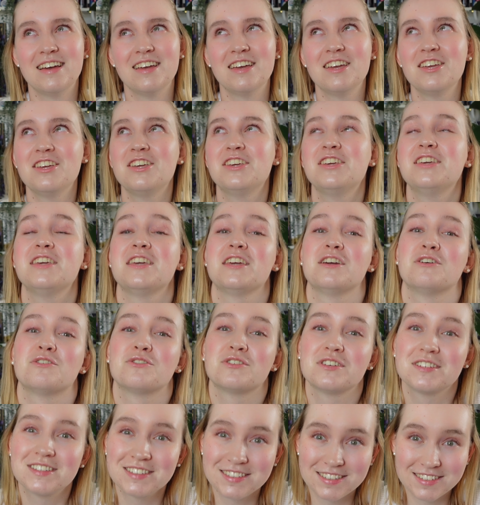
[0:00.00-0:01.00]

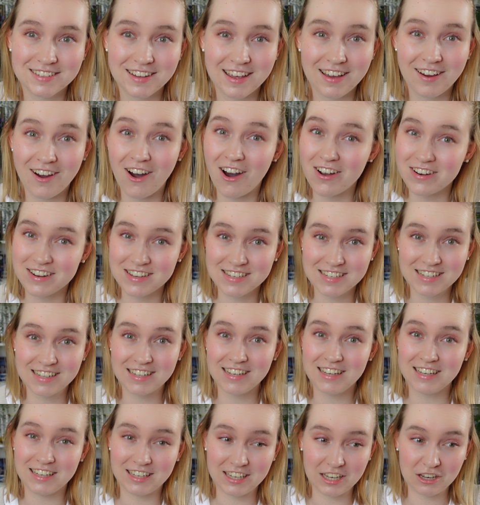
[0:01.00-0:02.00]
years.
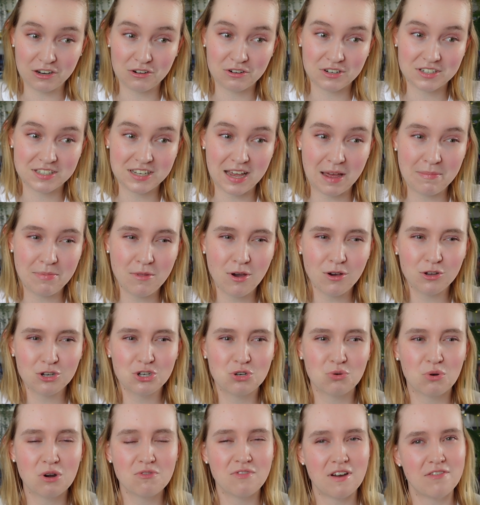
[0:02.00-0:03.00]
Honestly, years. I'm not
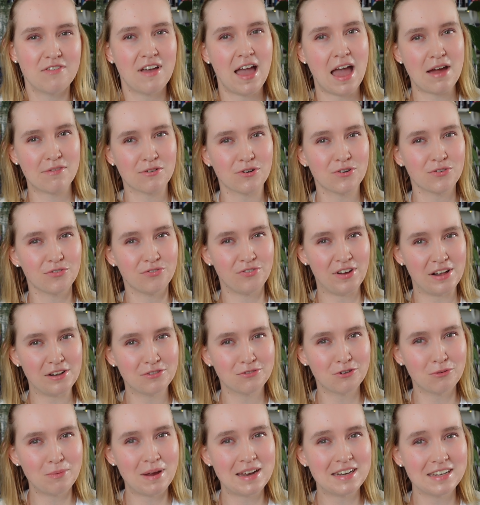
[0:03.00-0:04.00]
sure if I've ever
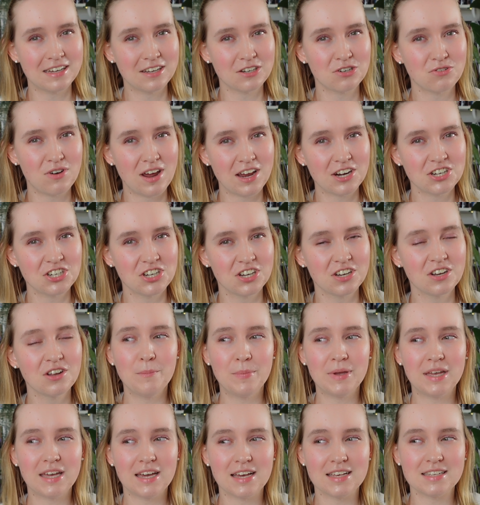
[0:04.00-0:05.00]
felt romantic attraction,
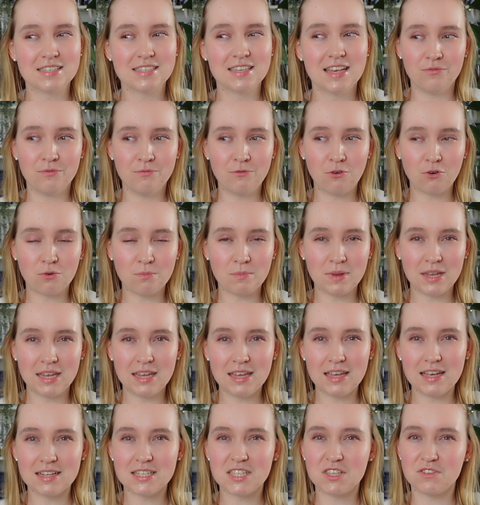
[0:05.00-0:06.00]
because for
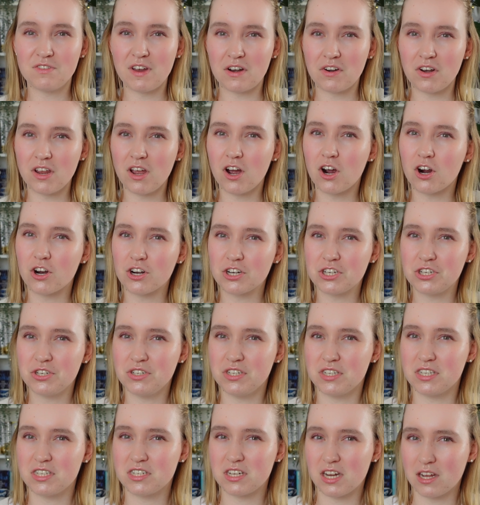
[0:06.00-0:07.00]
me it's very hard to
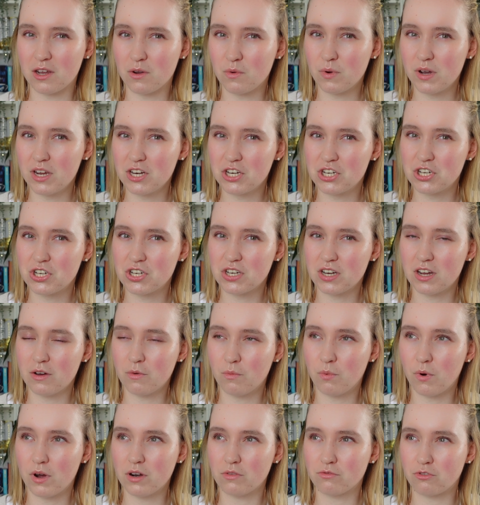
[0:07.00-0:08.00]
distinguish
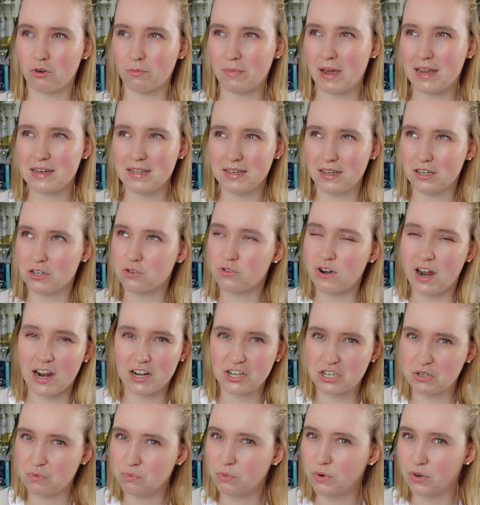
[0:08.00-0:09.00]
what romantic
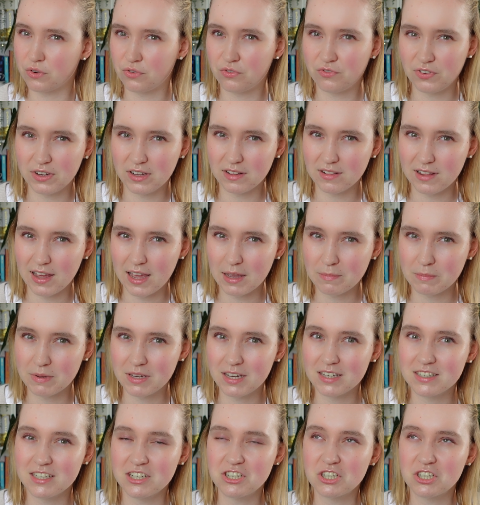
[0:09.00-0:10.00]
attraction would feel like, because I